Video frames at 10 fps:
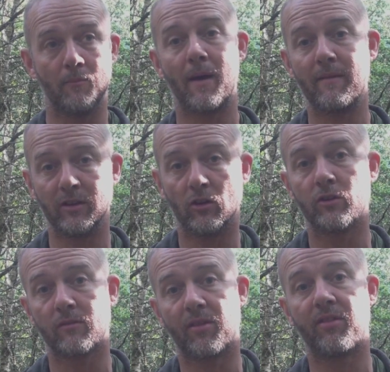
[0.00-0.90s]
buried
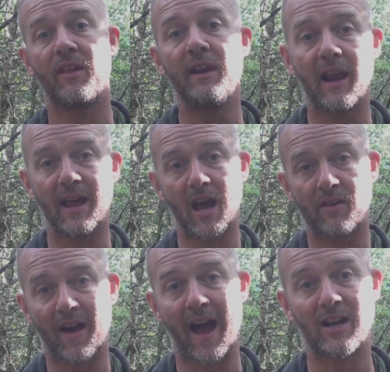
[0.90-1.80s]
under a thin layer
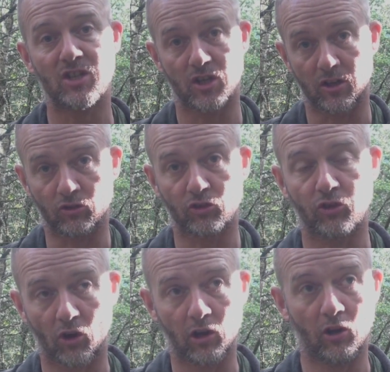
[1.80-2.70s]
of ash and
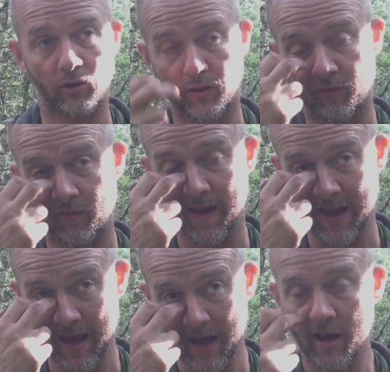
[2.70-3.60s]
soil under the
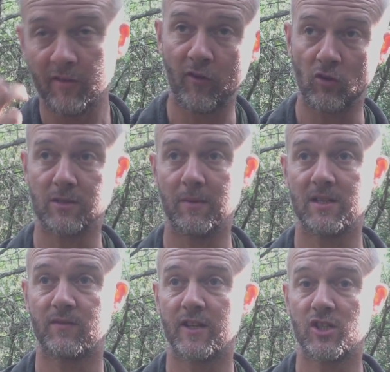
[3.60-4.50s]
fire. 40
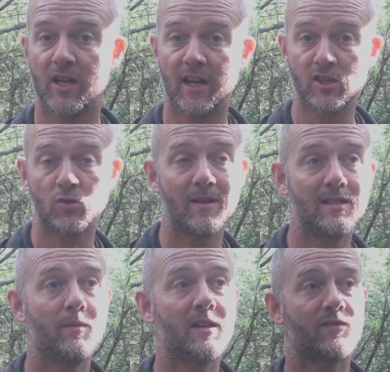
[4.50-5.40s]
minutes for the chicken,
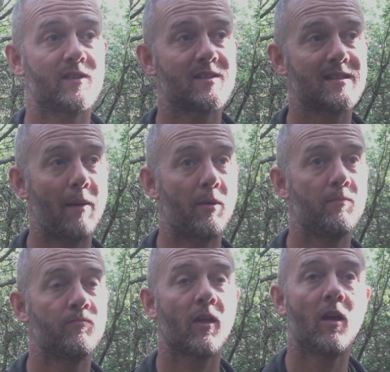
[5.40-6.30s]
20 minutes for the
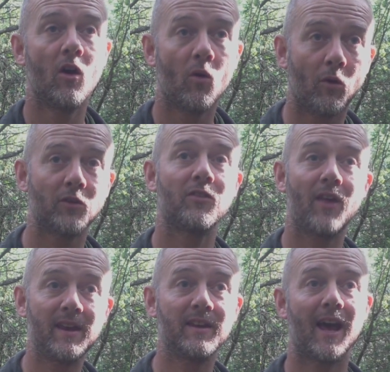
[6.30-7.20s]
salmon. Once
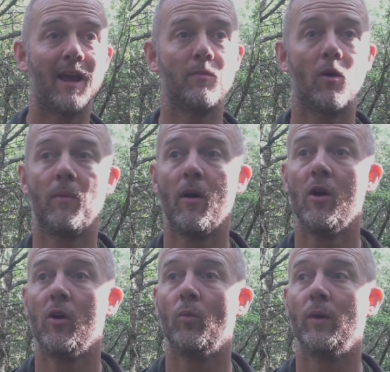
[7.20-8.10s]
they came up,
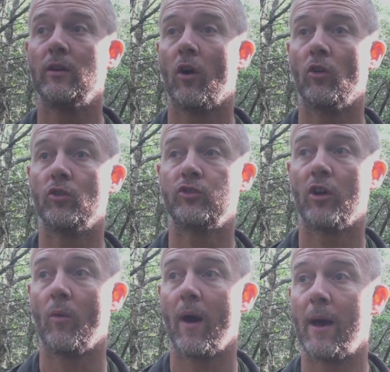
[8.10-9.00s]
we'd
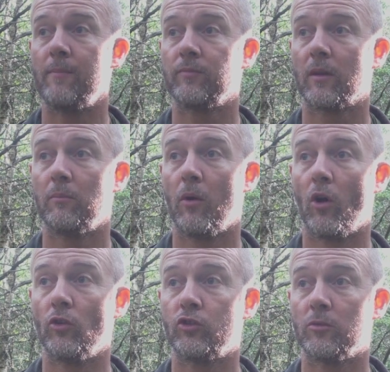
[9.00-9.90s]
also um, put
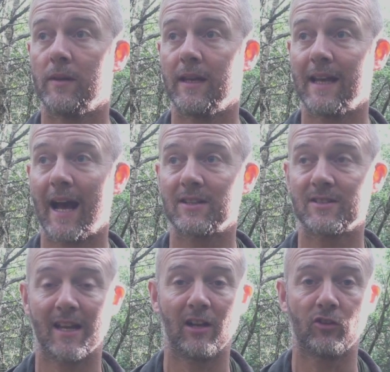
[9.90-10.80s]
on some of the cat's
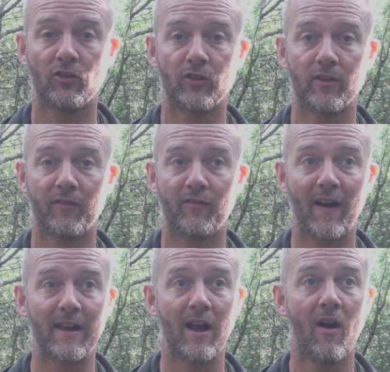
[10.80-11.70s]
tails onto the
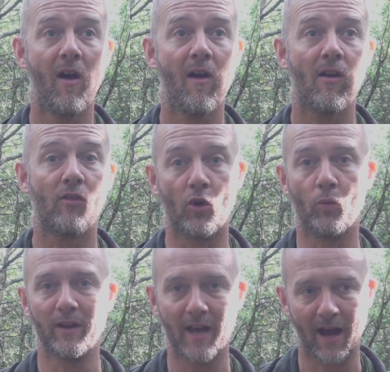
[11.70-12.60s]
fire that
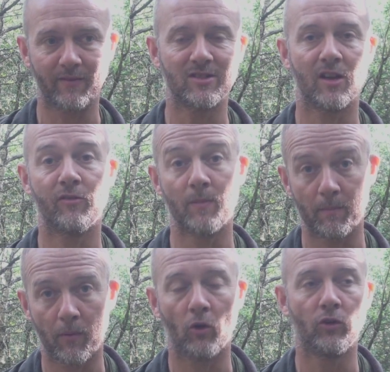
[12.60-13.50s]
we'd harvested from
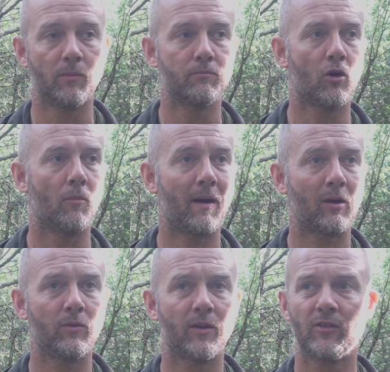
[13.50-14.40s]
the pond and brought
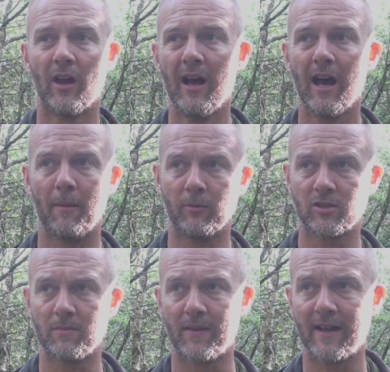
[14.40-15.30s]
back with us. I
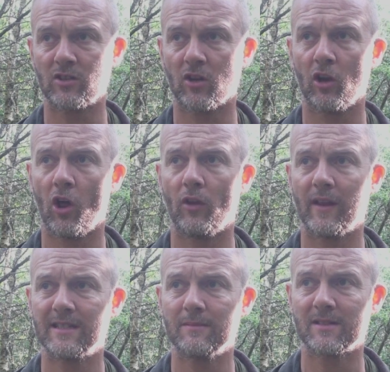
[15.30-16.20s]
must admit, they took a lot.
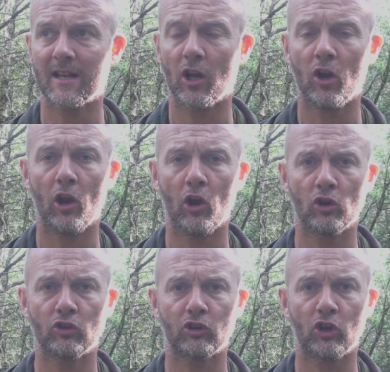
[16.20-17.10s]
They seemed to take a lot
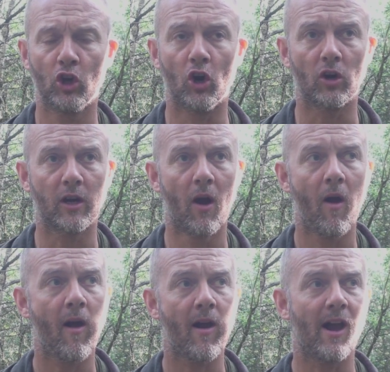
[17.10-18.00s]
longer to cook
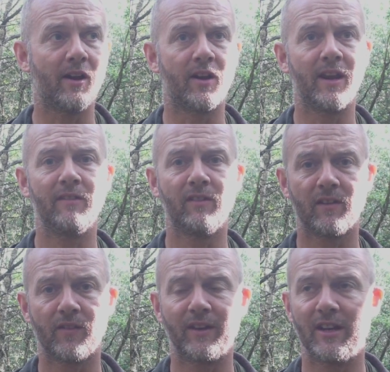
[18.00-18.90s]
in an
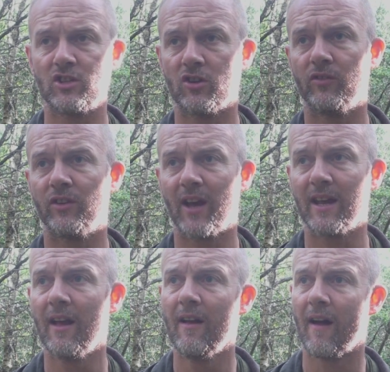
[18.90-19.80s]
evening than they did during the
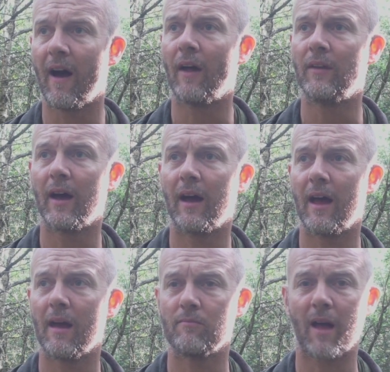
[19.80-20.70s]
day. And
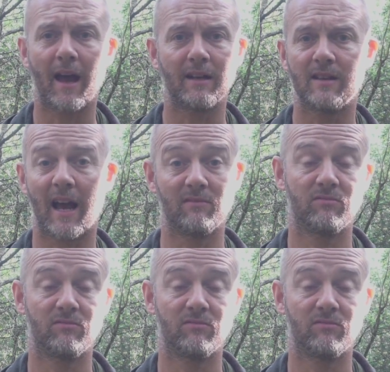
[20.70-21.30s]
um, I, I,